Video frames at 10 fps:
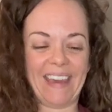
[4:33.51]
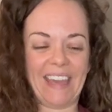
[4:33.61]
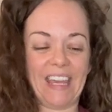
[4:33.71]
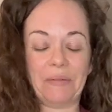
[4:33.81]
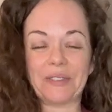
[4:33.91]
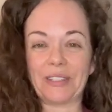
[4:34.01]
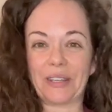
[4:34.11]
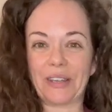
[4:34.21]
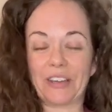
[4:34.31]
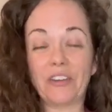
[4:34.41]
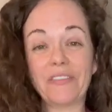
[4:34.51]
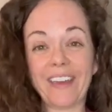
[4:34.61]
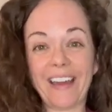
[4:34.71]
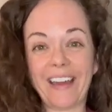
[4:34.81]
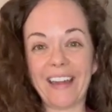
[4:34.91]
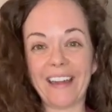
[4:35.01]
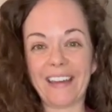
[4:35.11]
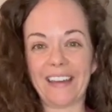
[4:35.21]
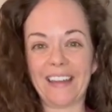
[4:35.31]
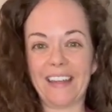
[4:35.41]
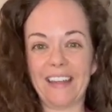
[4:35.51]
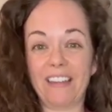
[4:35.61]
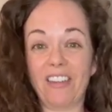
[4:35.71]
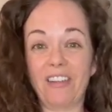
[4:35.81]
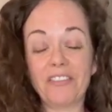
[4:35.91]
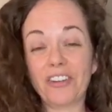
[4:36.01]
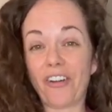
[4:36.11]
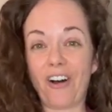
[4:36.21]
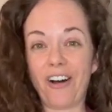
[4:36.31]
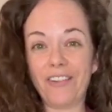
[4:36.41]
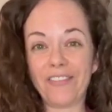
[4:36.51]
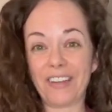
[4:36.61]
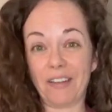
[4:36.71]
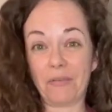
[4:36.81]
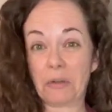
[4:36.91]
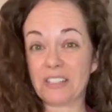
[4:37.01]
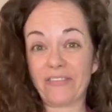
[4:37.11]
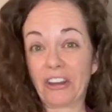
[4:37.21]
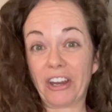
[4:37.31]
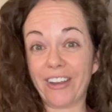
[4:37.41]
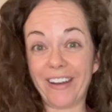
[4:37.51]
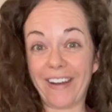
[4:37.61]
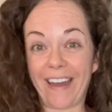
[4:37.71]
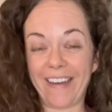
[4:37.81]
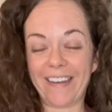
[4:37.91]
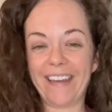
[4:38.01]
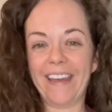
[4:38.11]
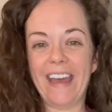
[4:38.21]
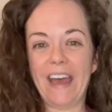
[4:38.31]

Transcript: he was a goofy guy and he loved to golf and he wasn't very good at it.